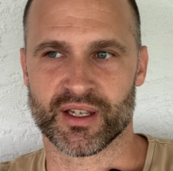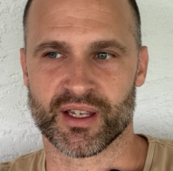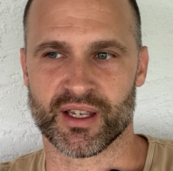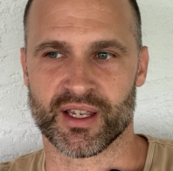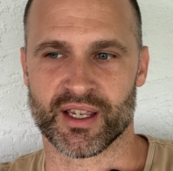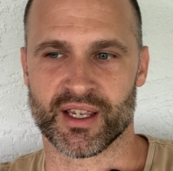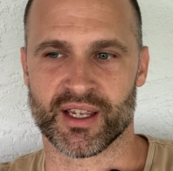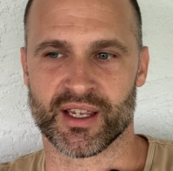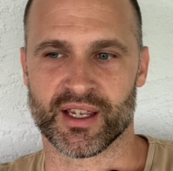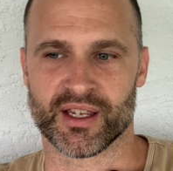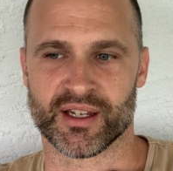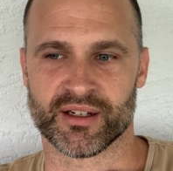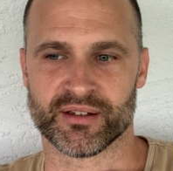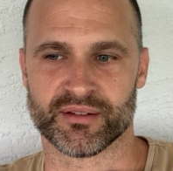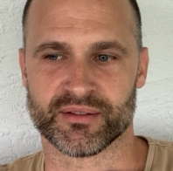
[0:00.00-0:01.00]

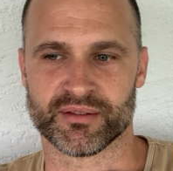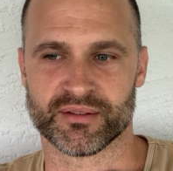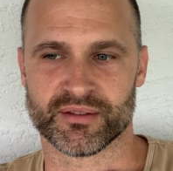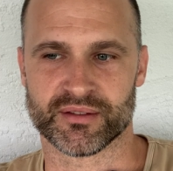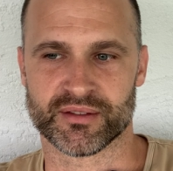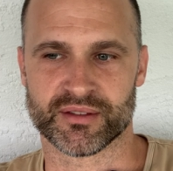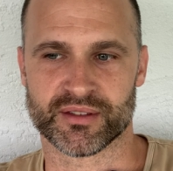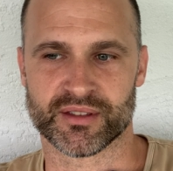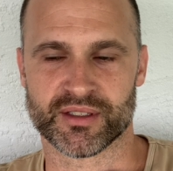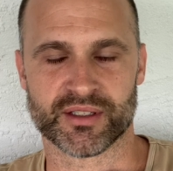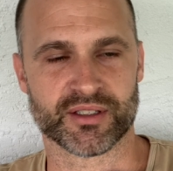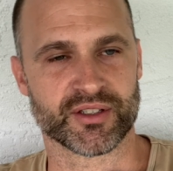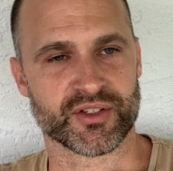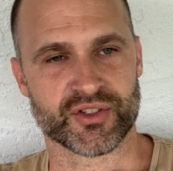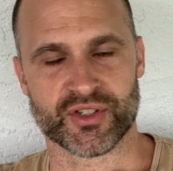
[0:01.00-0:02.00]
and
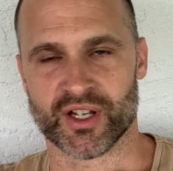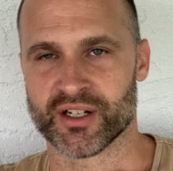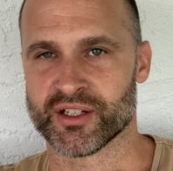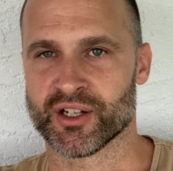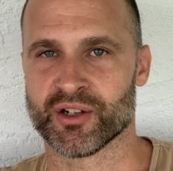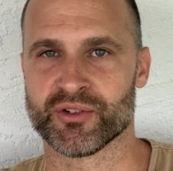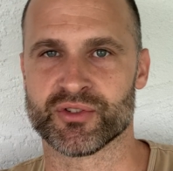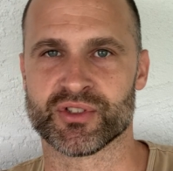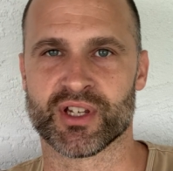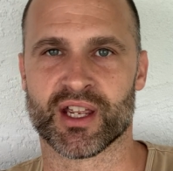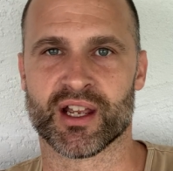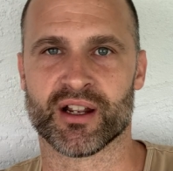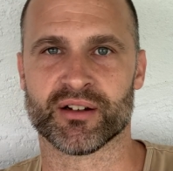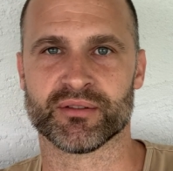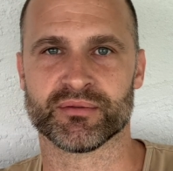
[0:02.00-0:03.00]
sun goes
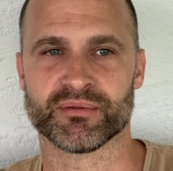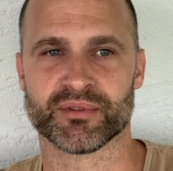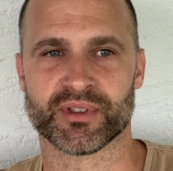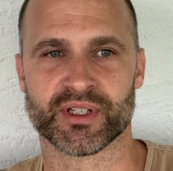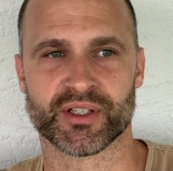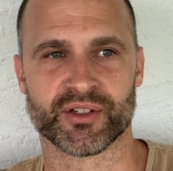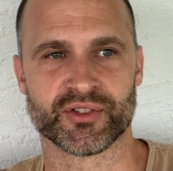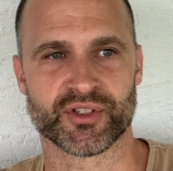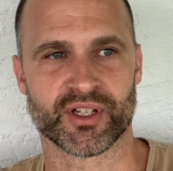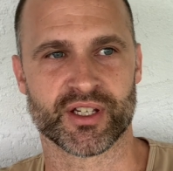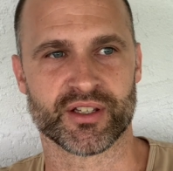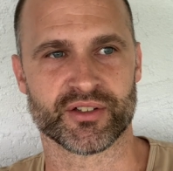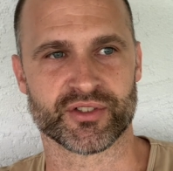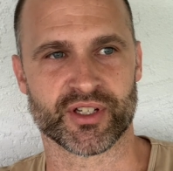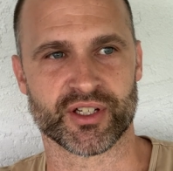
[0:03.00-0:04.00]
down, and there's
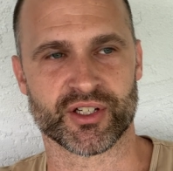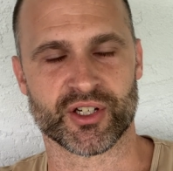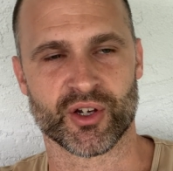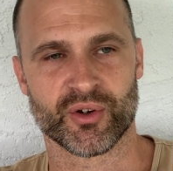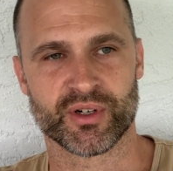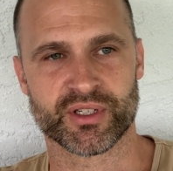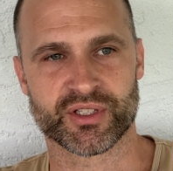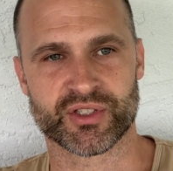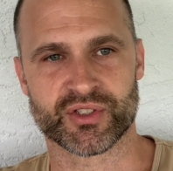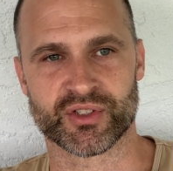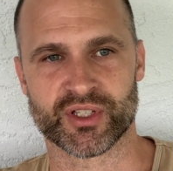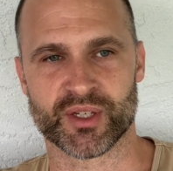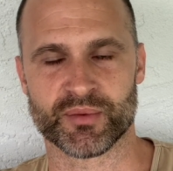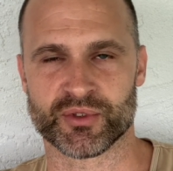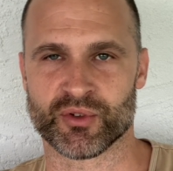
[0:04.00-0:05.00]
a going to
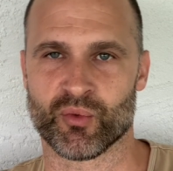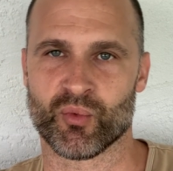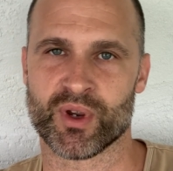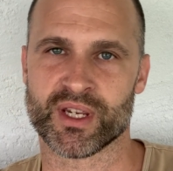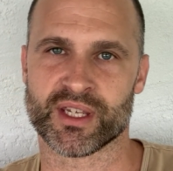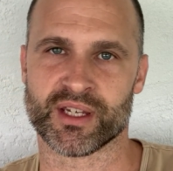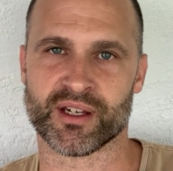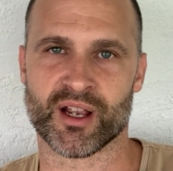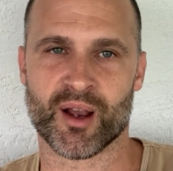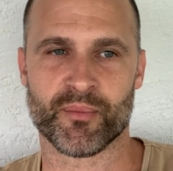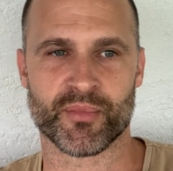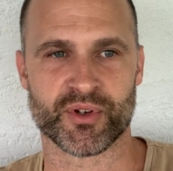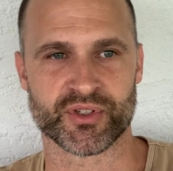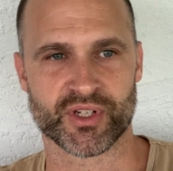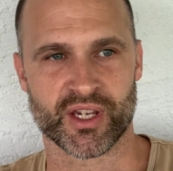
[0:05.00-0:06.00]
sleep, there's a waking
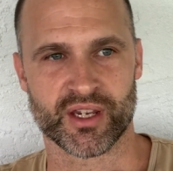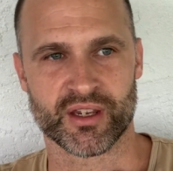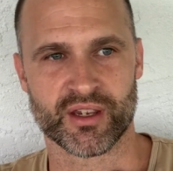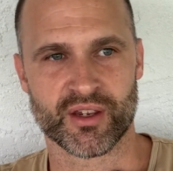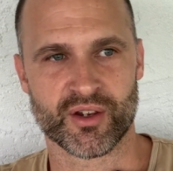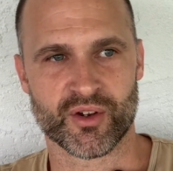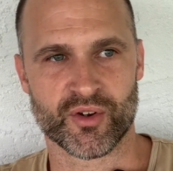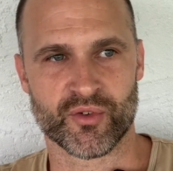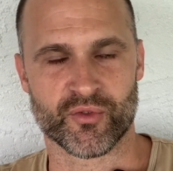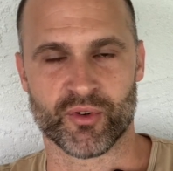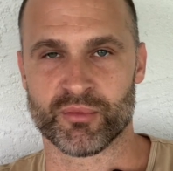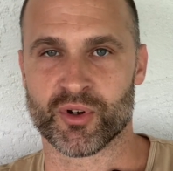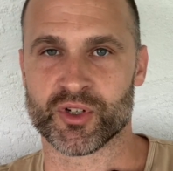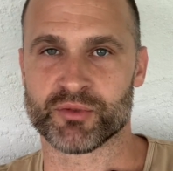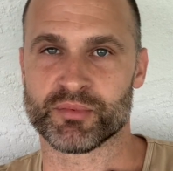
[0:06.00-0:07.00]
up, for
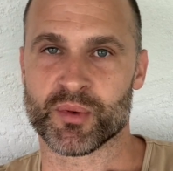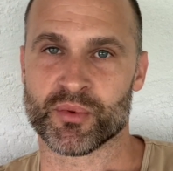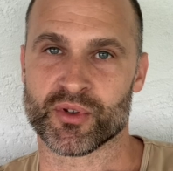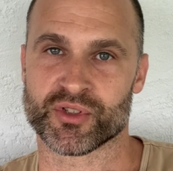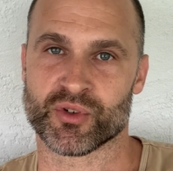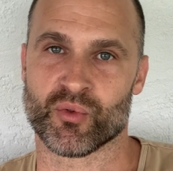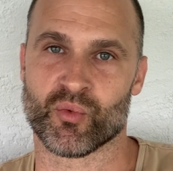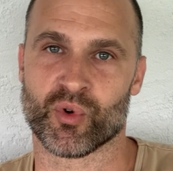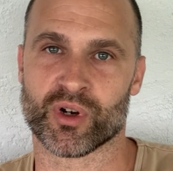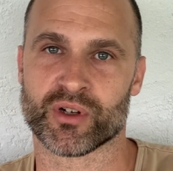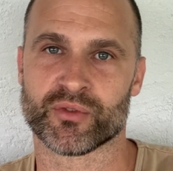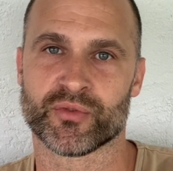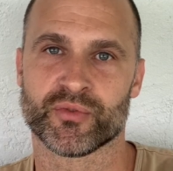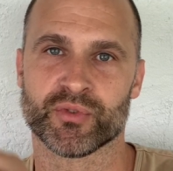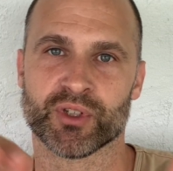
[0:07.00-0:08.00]
most people there's a work
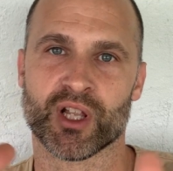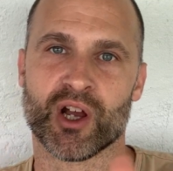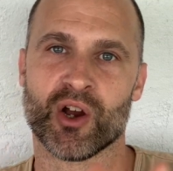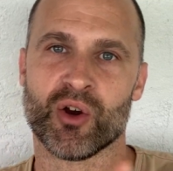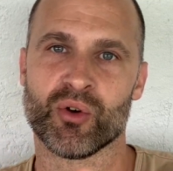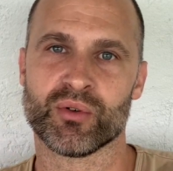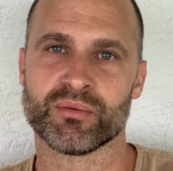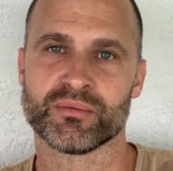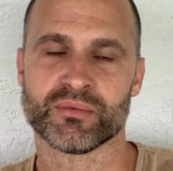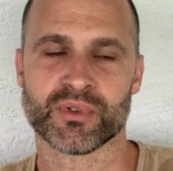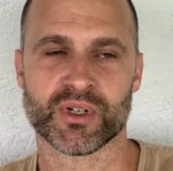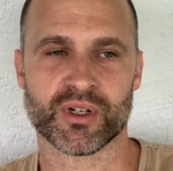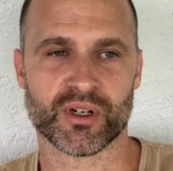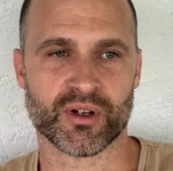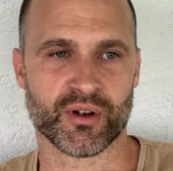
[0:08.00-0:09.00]
flow
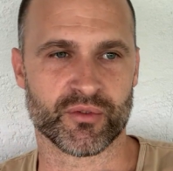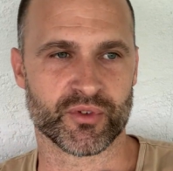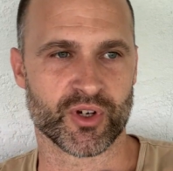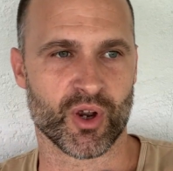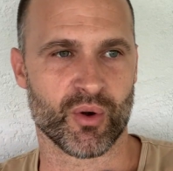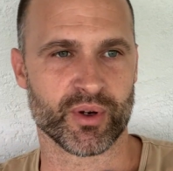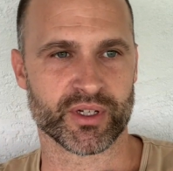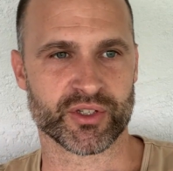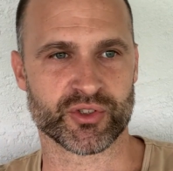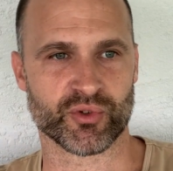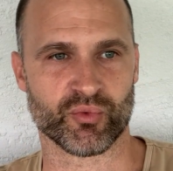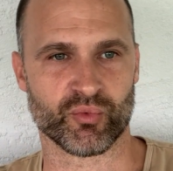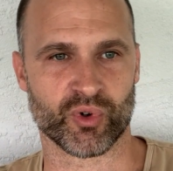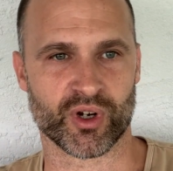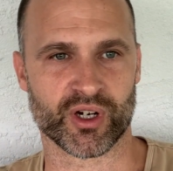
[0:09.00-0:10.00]
of going to
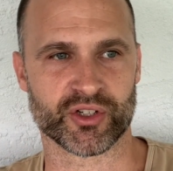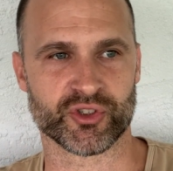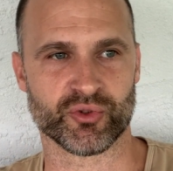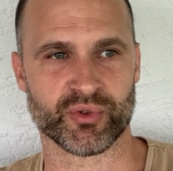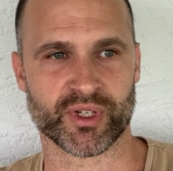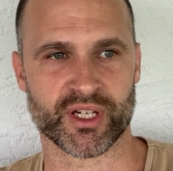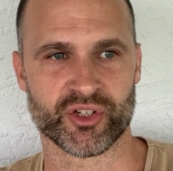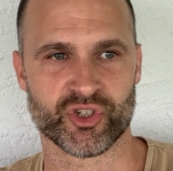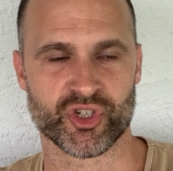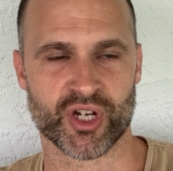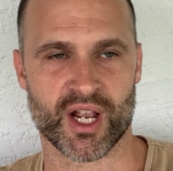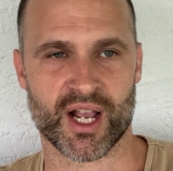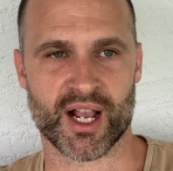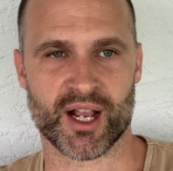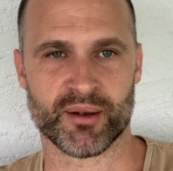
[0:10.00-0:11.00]
work, doing a
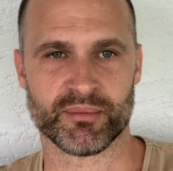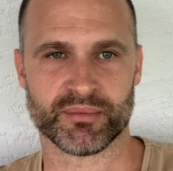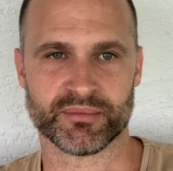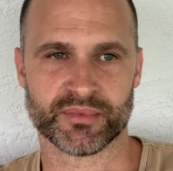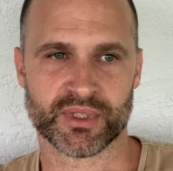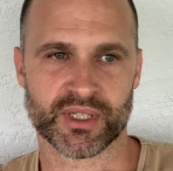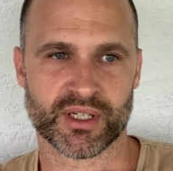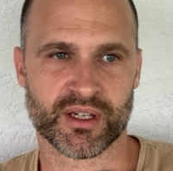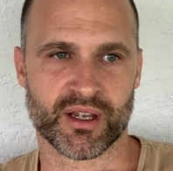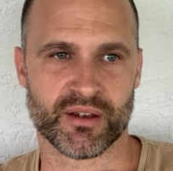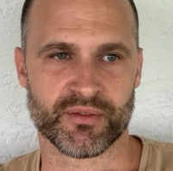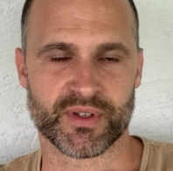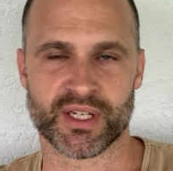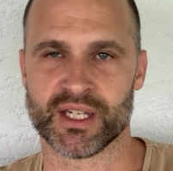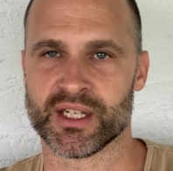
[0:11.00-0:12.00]
job,
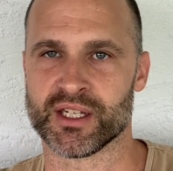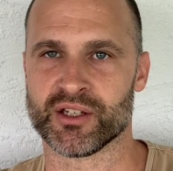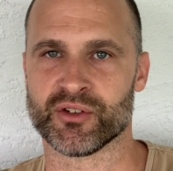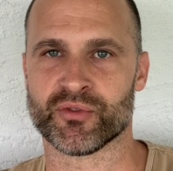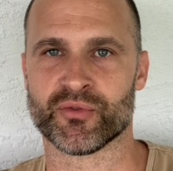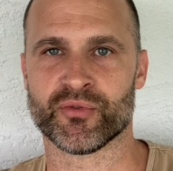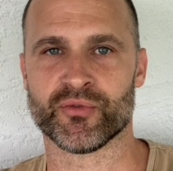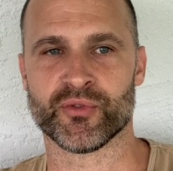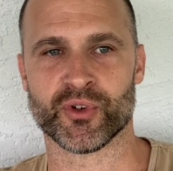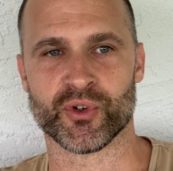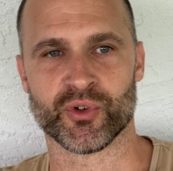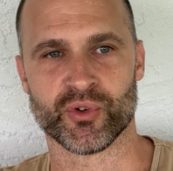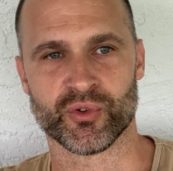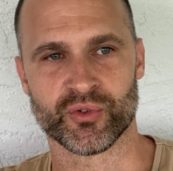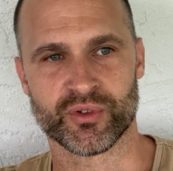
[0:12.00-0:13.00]
of eating
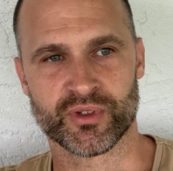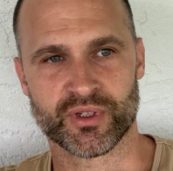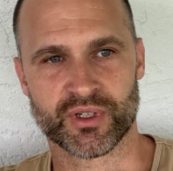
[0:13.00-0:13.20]
food,